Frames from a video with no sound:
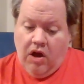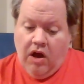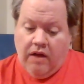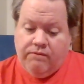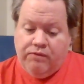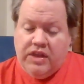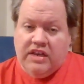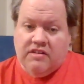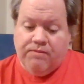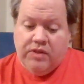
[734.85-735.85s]
on
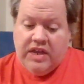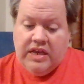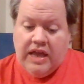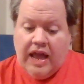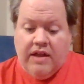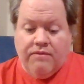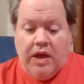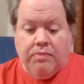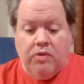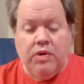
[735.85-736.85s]
FlixFling and
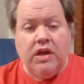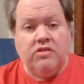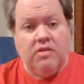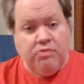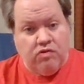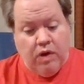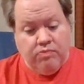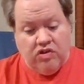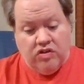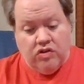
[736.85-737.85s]
available with a
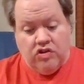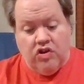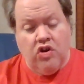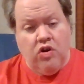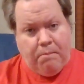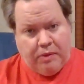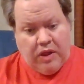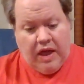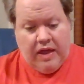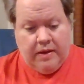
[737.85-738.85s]
subscription to
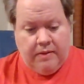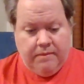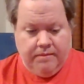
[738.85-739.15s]
Hoopla.